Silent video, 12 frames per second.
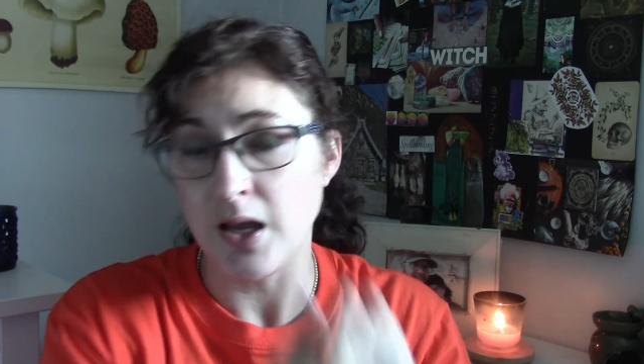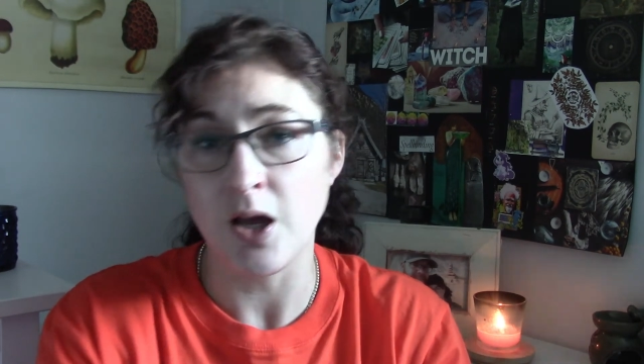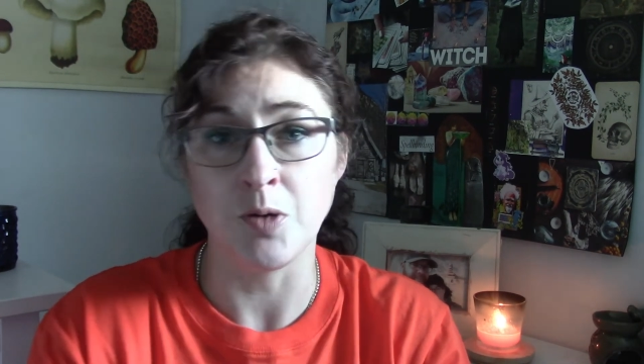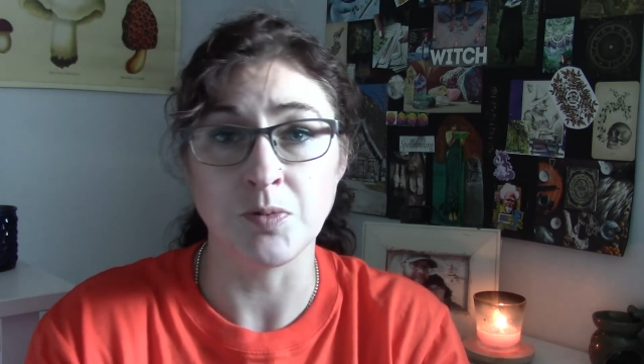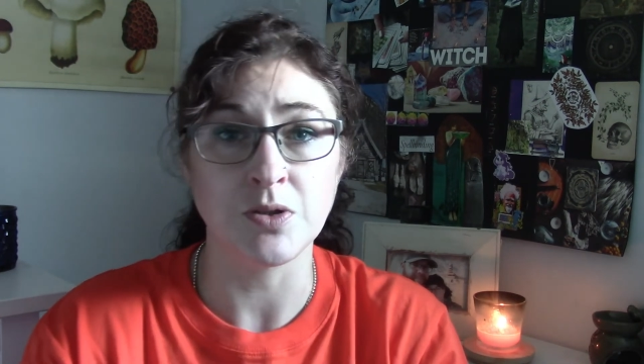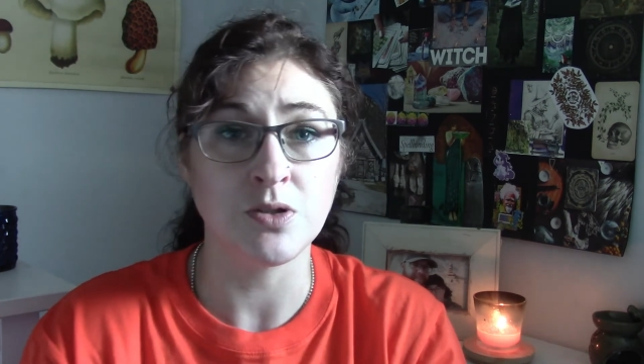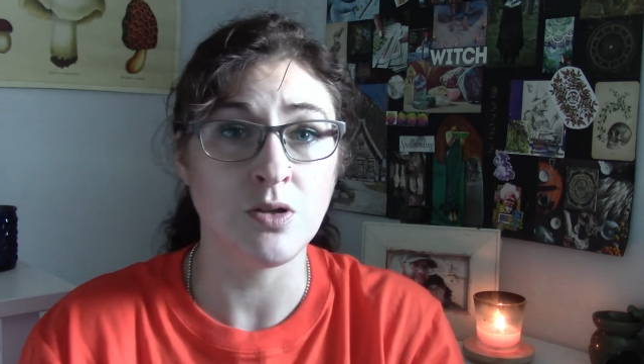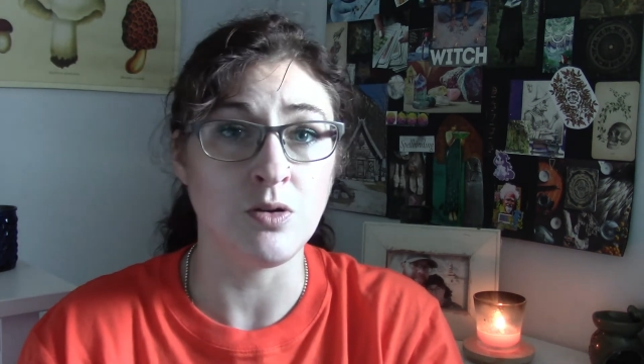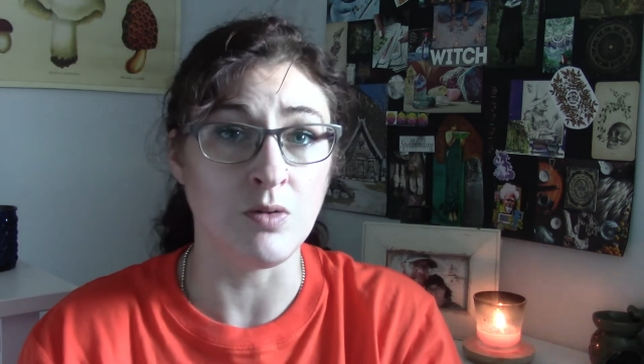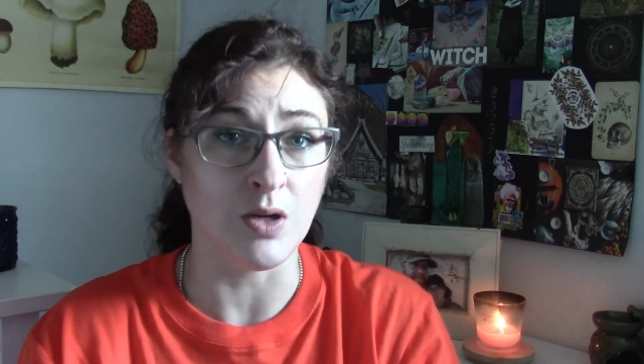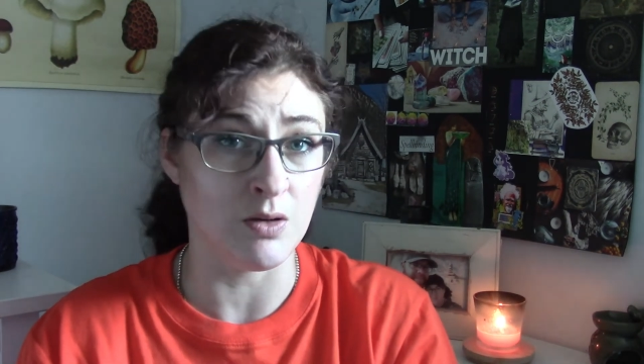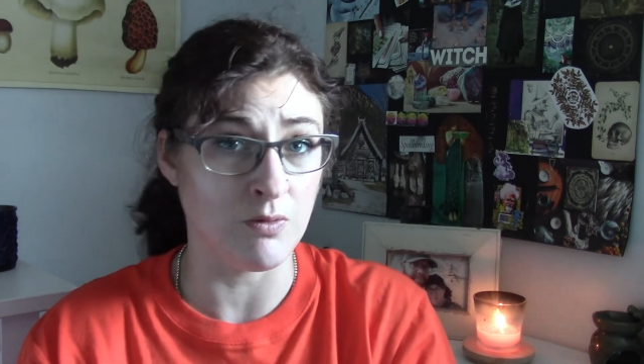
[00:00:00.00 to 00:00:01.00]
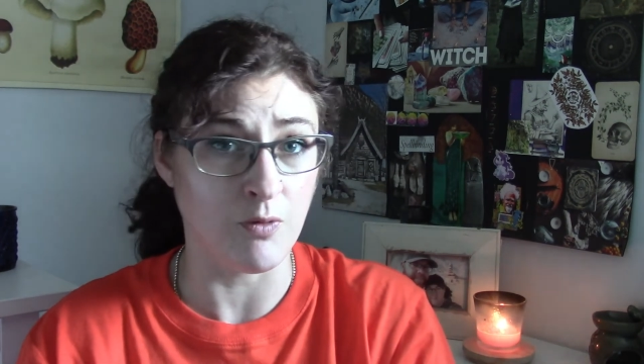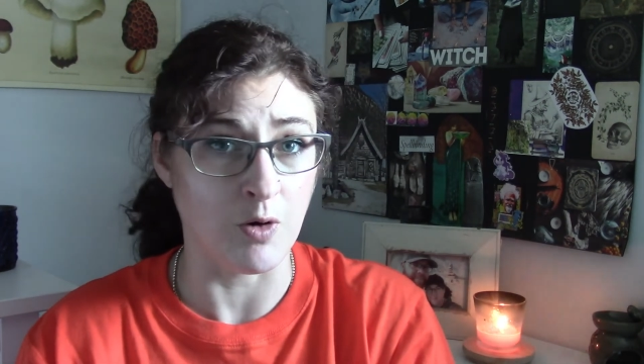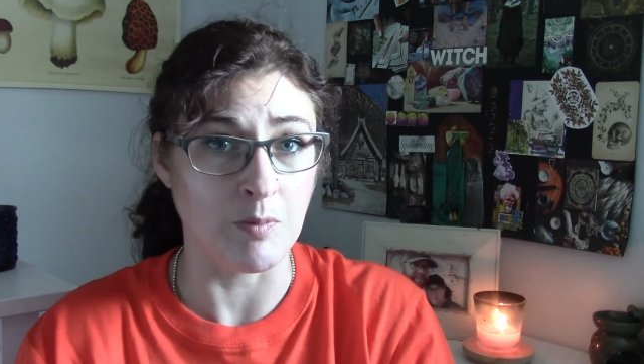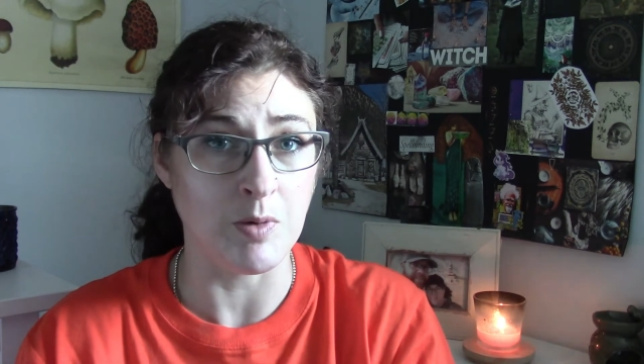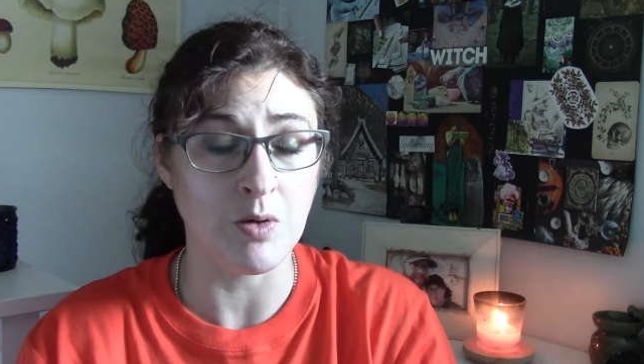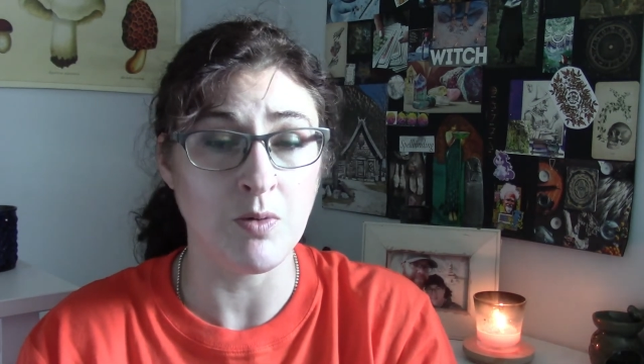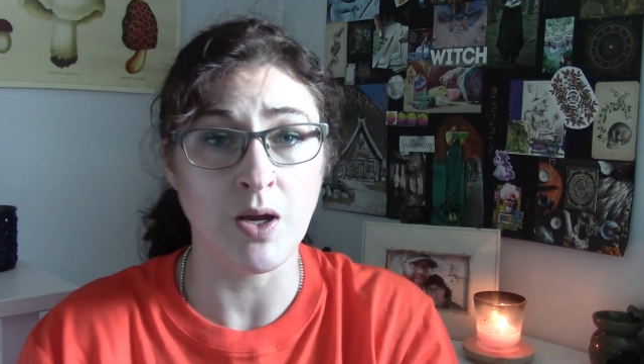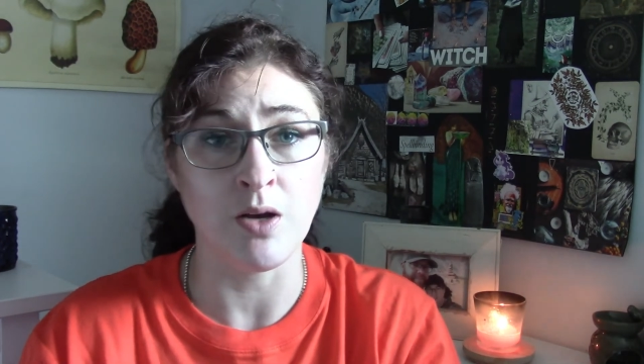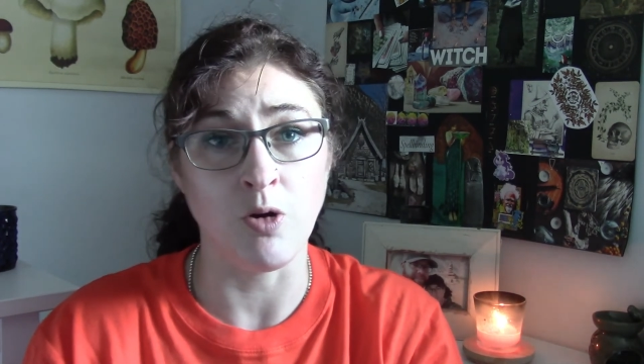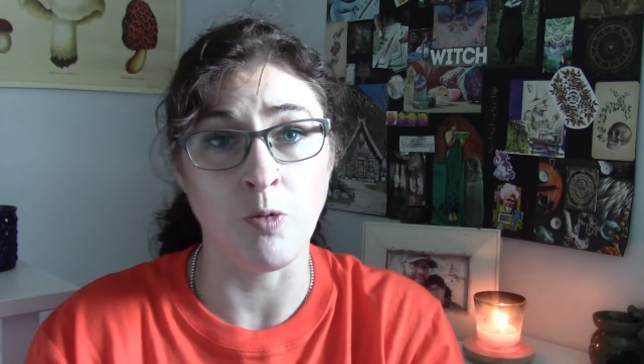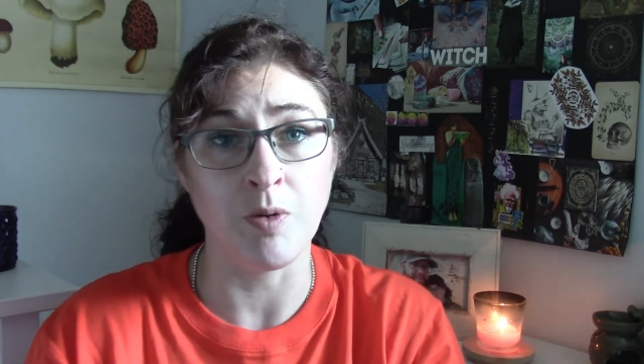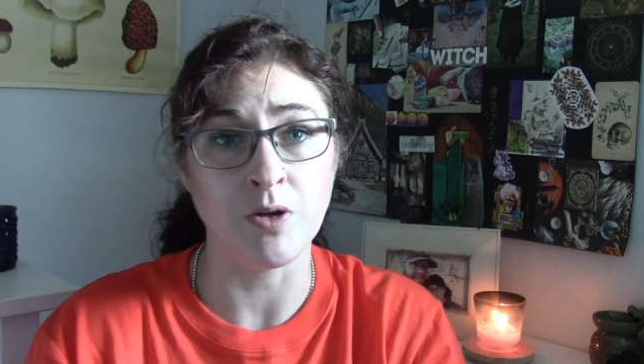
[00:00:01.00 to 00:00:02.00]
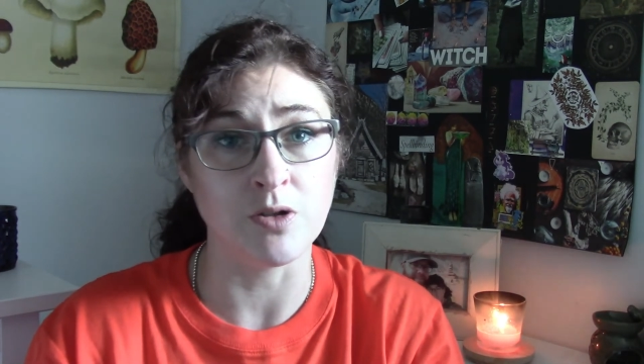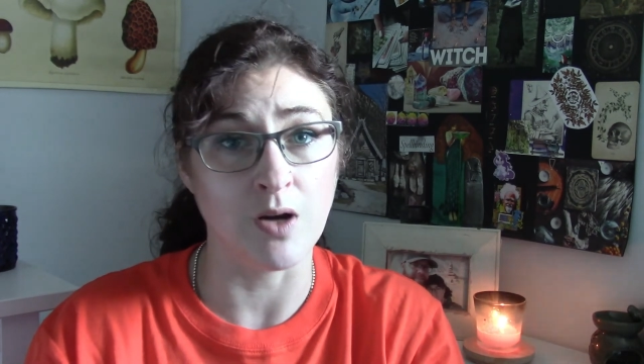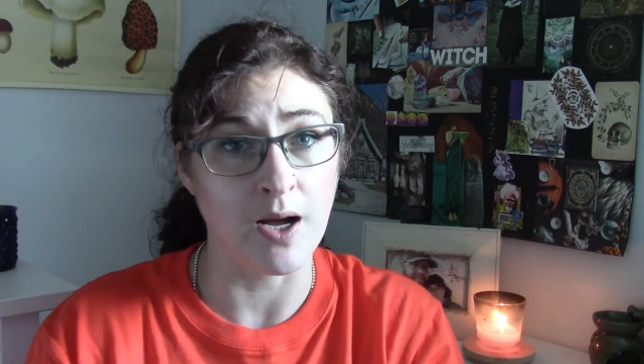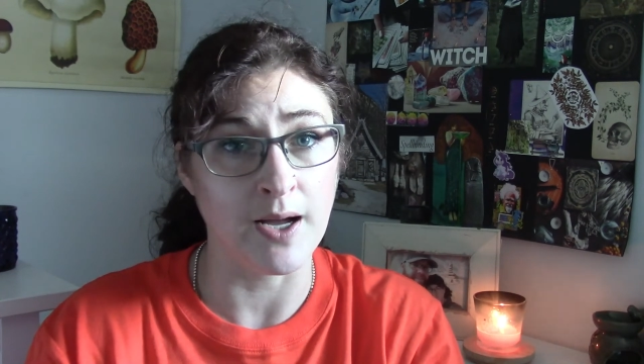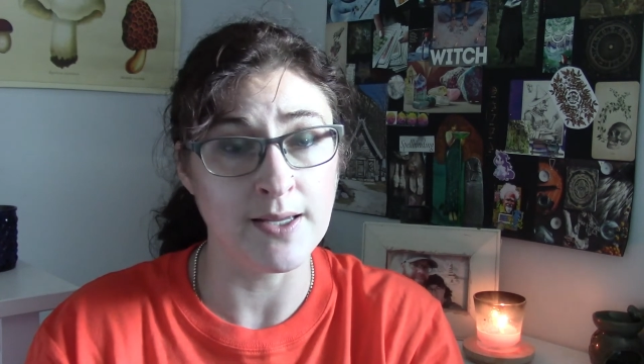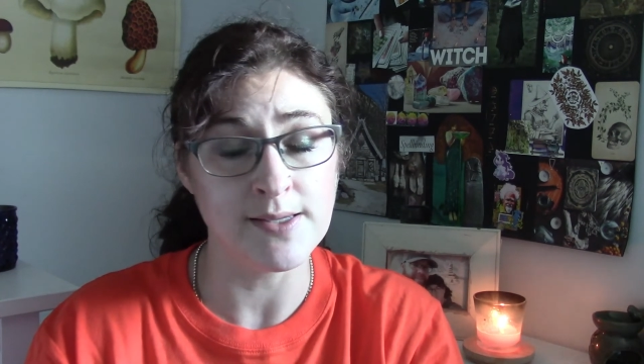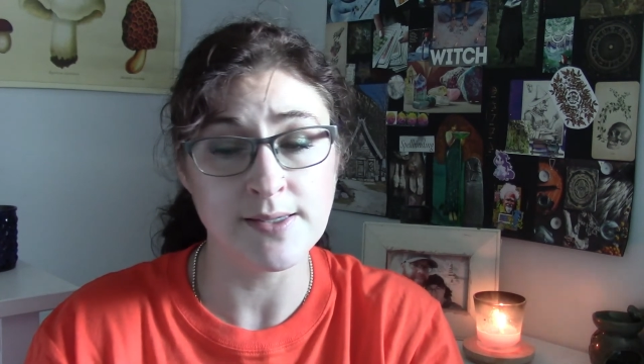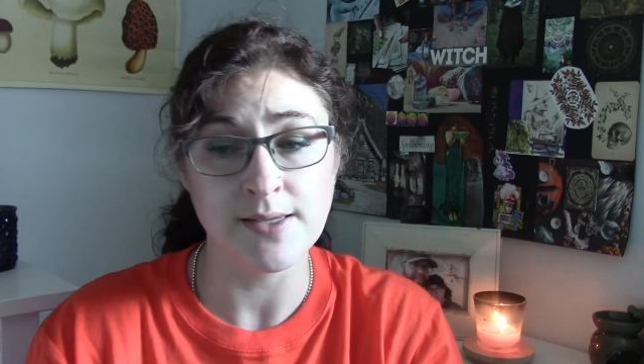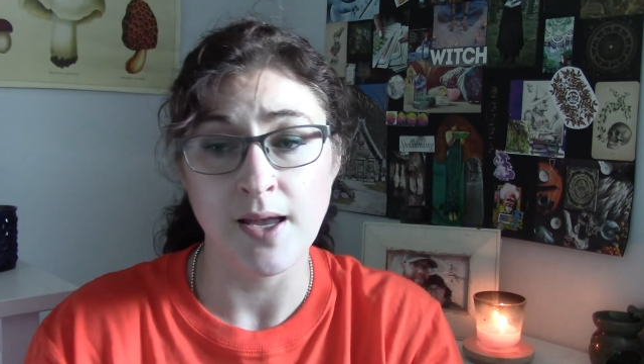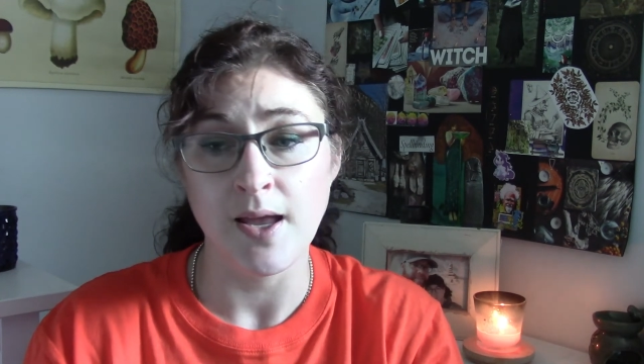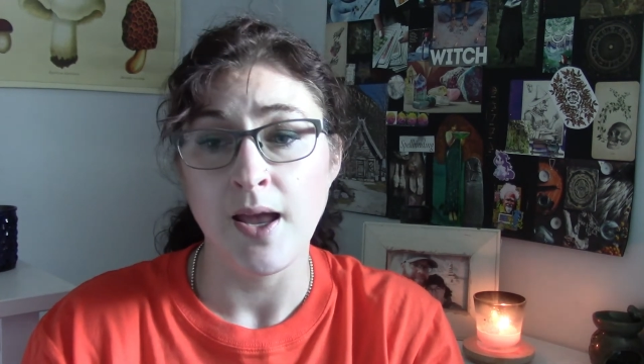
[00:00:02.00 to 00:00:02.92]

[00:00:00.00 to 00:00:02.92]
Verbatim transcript: helped to inform you and opened your eyes.